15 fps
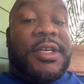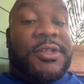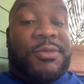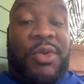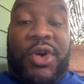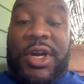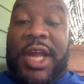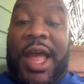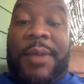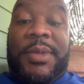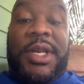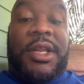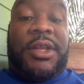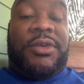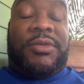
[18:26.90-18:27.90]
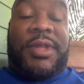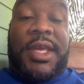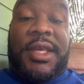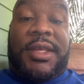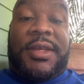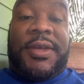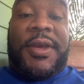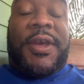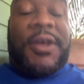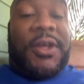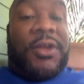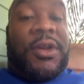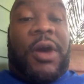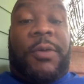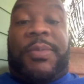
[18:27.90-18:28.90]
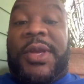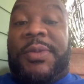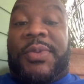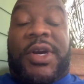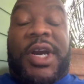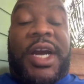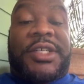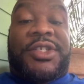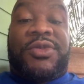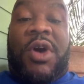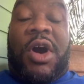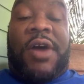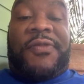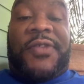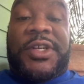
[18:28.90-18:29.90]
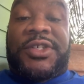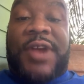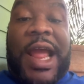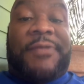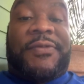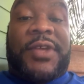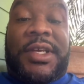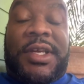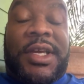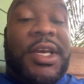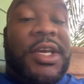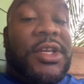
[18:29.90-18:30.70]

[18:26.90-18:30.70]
It's more common than you think. You know, people cut you off in traffic.